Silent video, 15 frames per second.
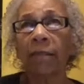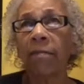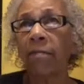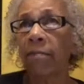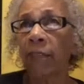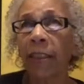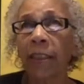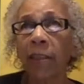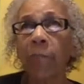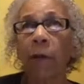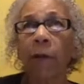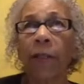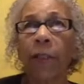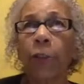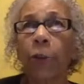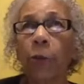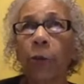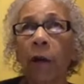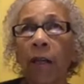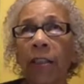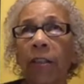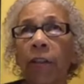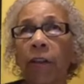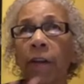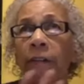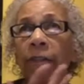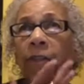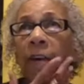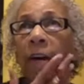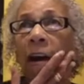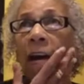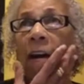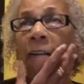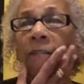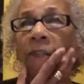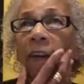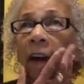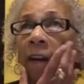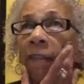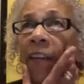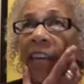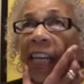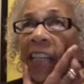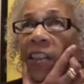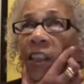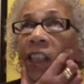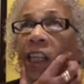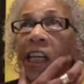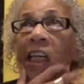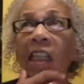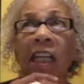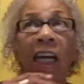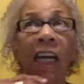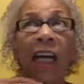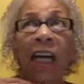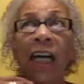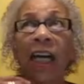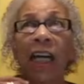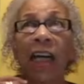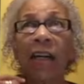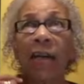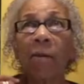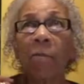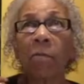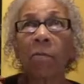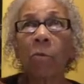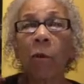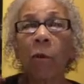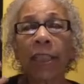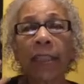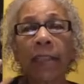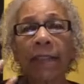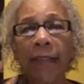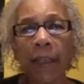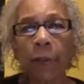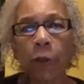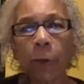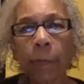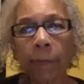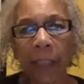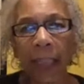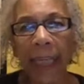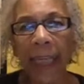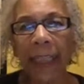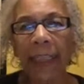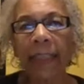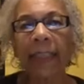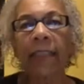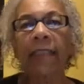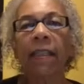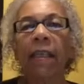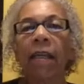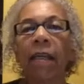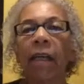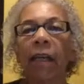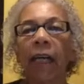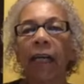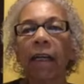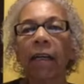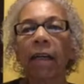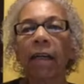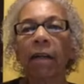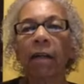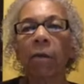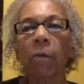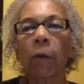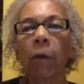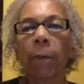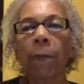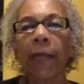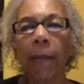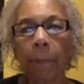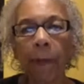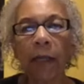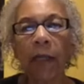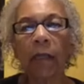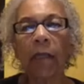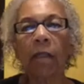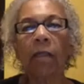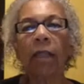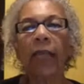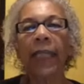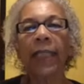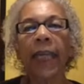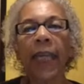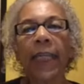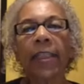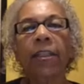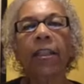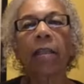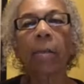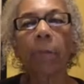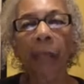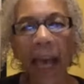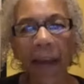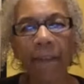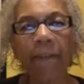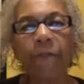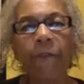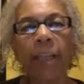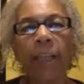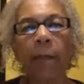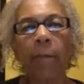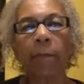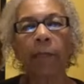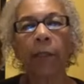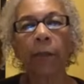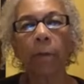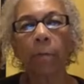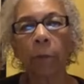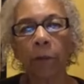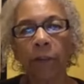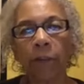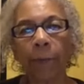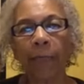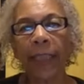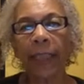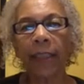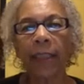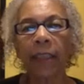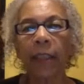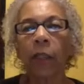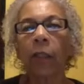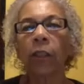and this is probably true also of Angela, was a central place where people engaged in the Black freedom movement,